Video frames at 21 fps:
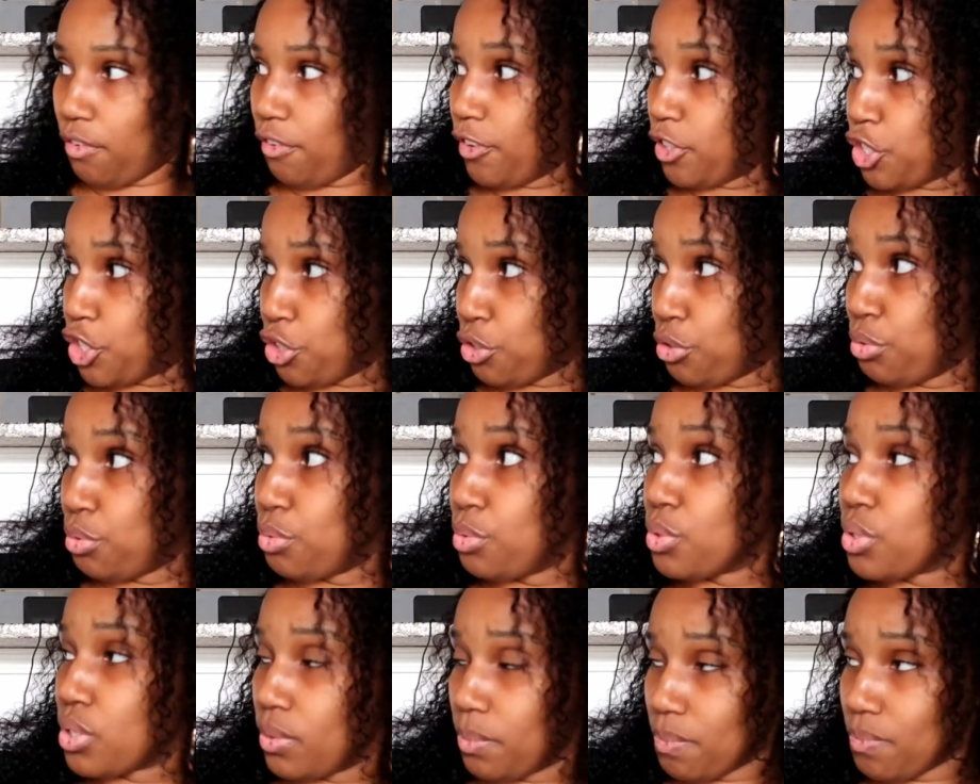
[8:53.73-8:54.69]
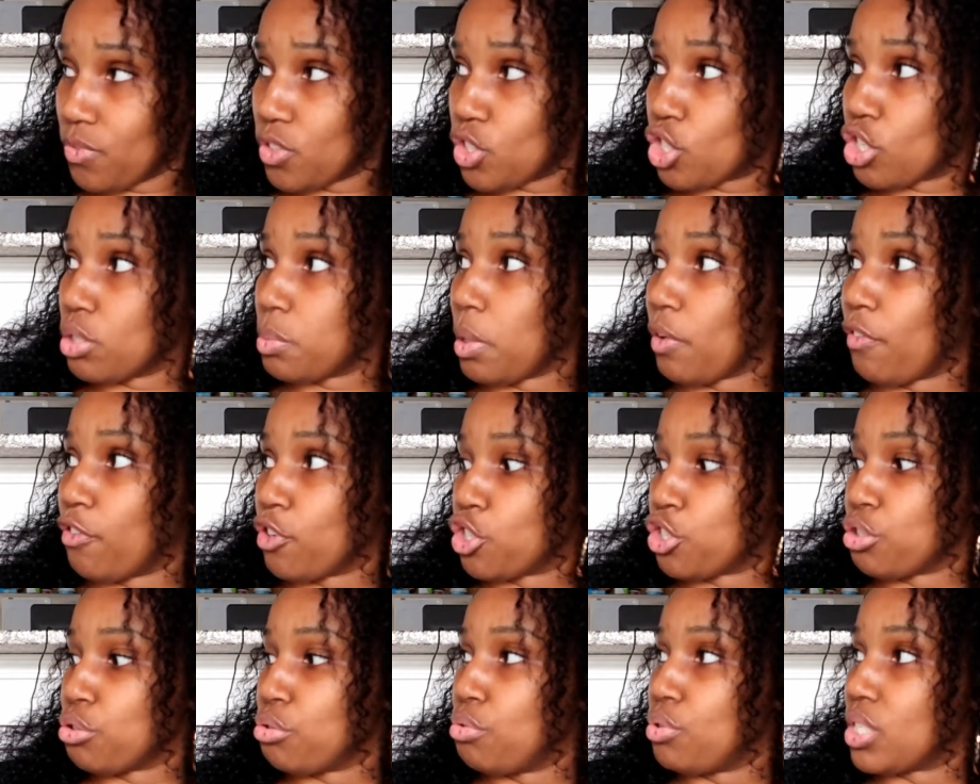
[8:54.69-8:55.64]
for shoes,
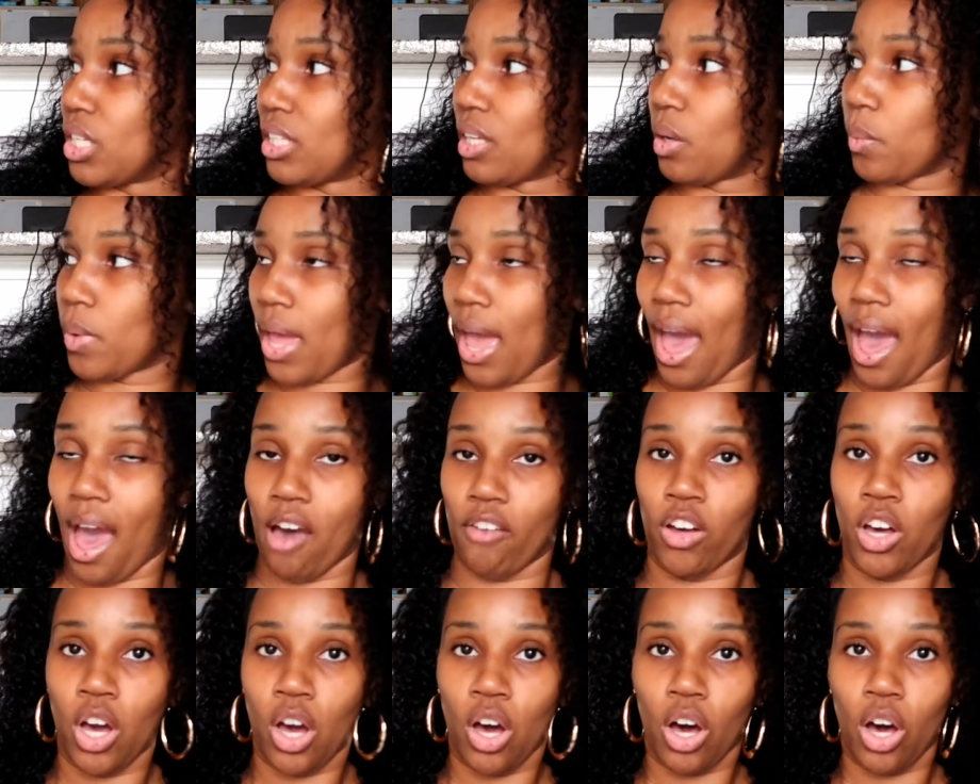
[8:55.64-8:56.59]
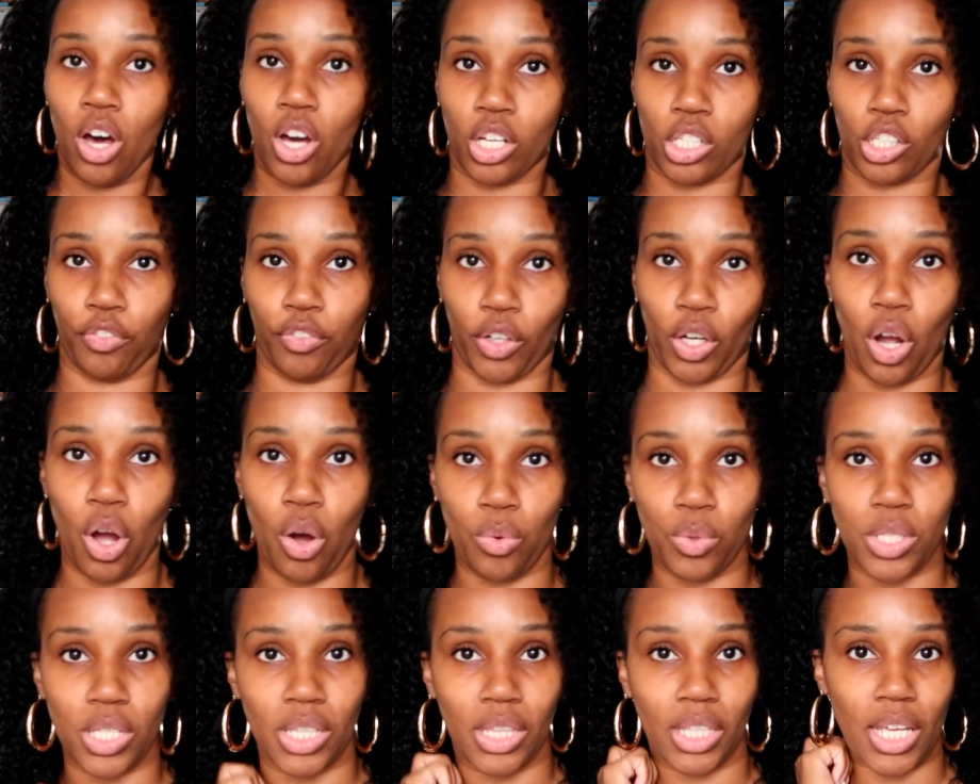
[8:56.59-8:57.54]
and then we have hooks for
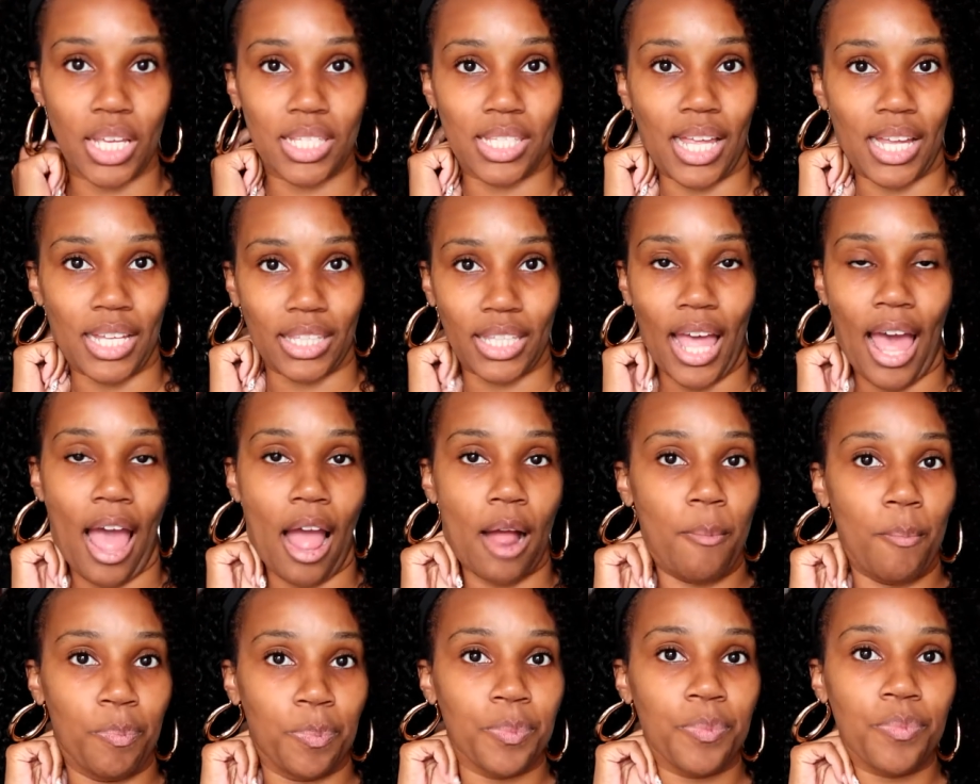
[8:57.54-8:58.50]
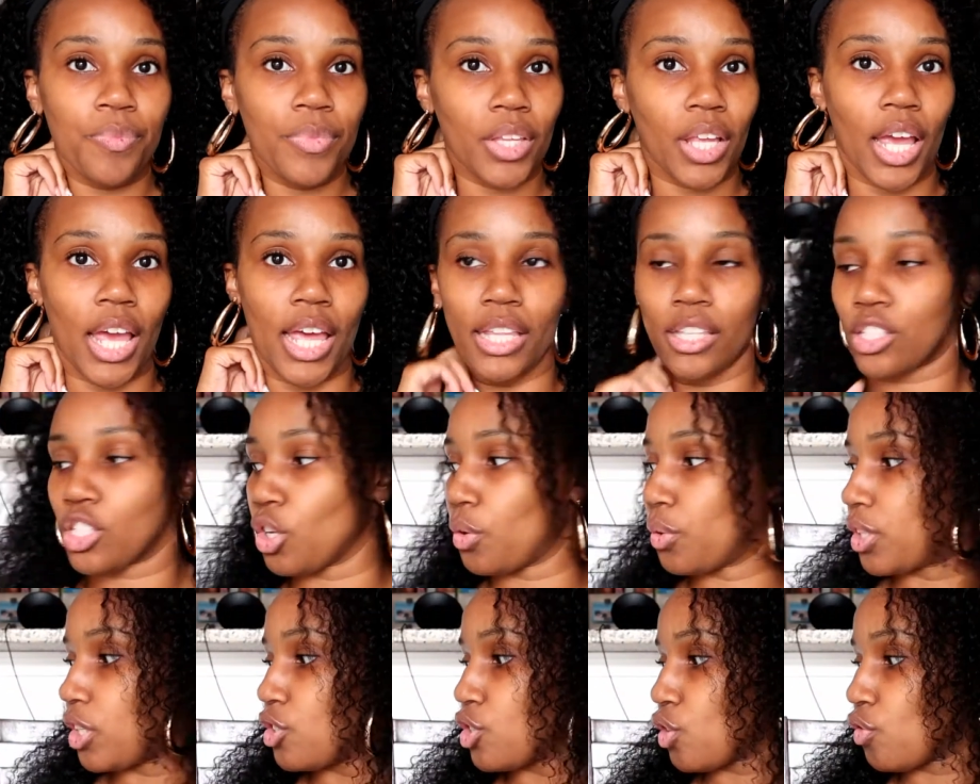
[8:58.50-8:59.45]
coats and things like that. And
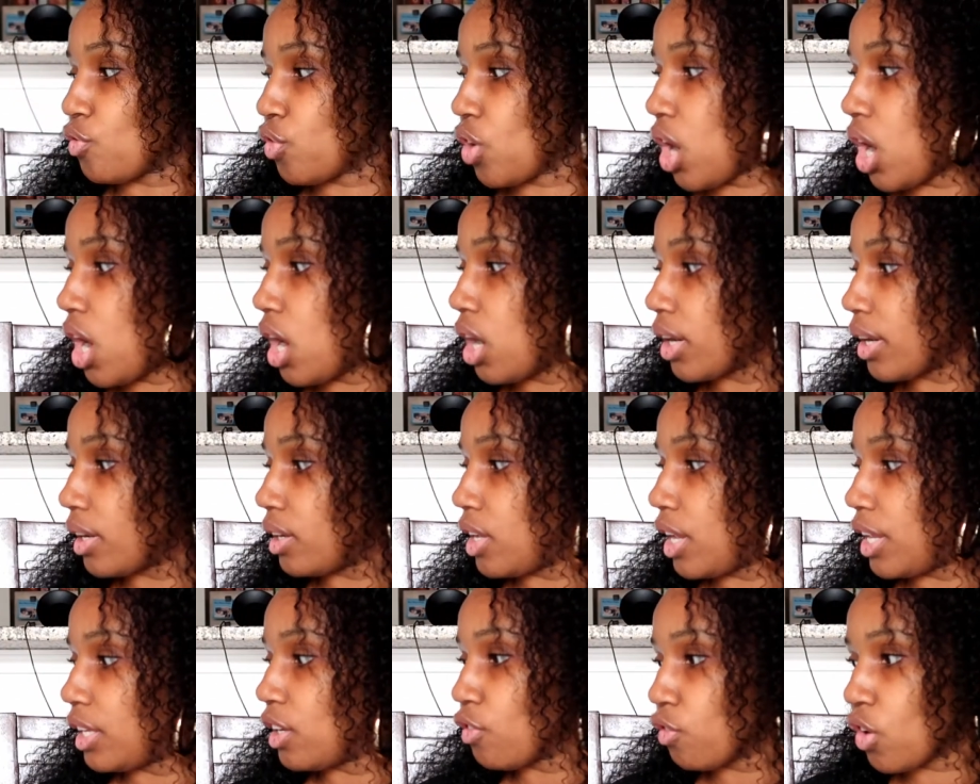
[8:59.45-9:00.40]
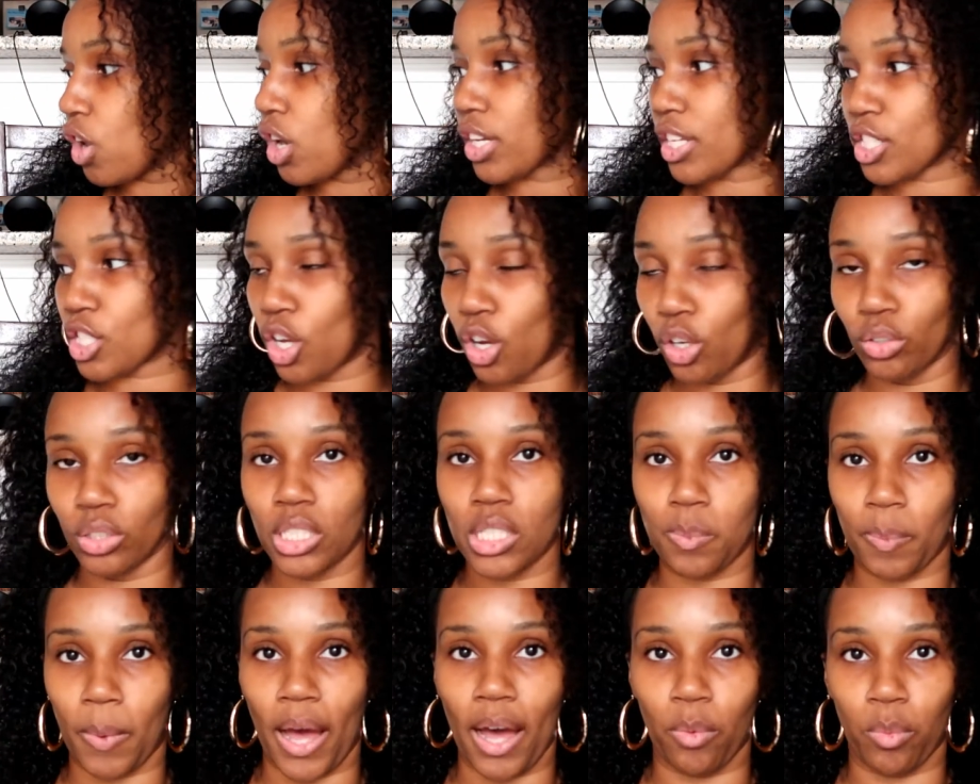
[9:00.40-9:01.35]
so there's a rug, and the rug is the only
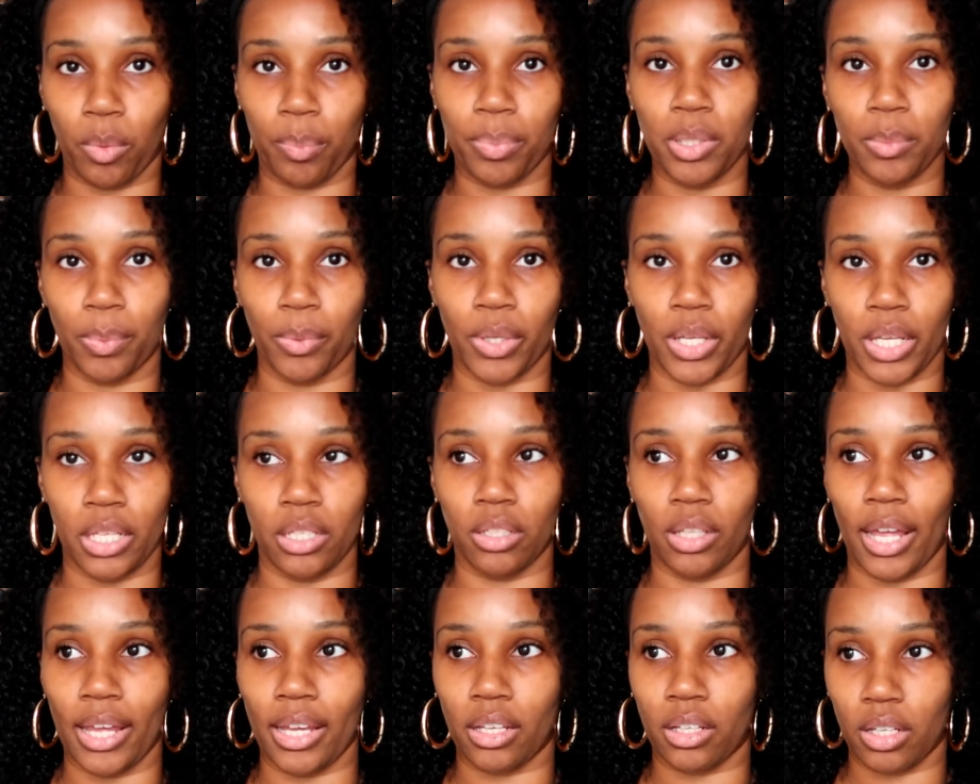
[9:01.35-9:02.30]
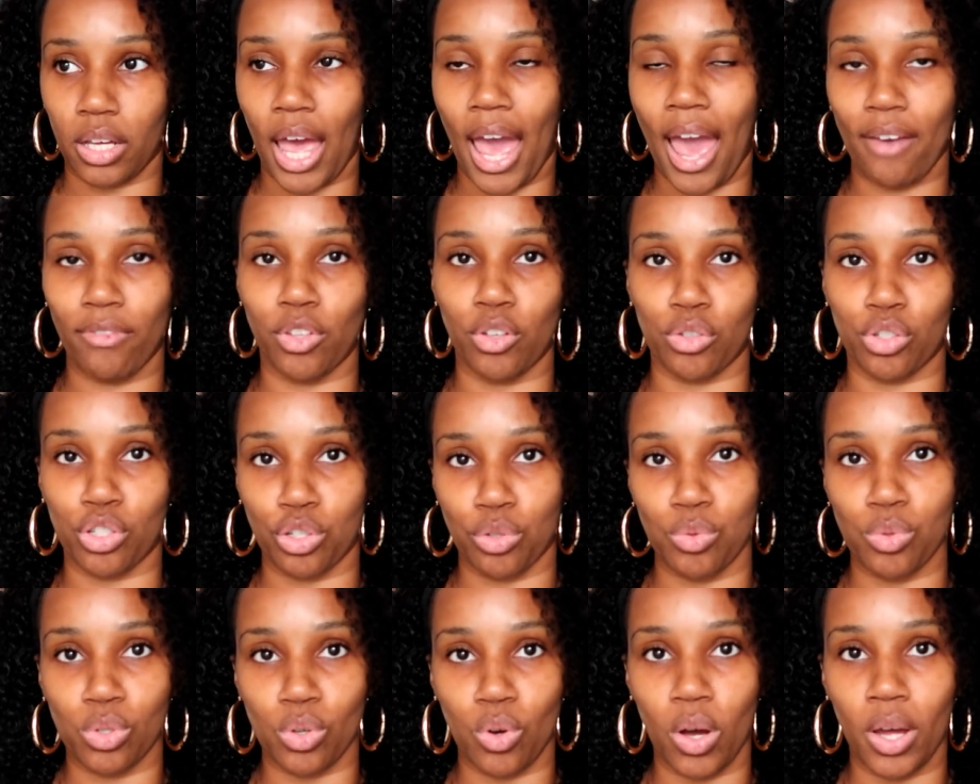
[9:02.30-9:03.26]
spot where people can like have their
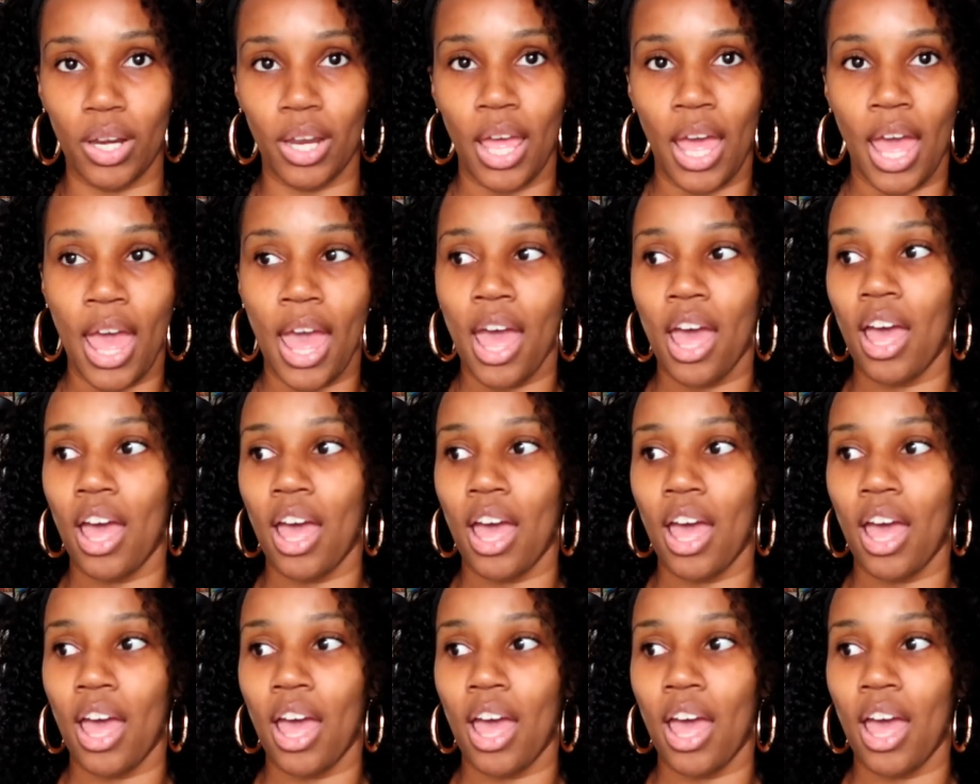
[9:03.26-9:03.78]
shoes on.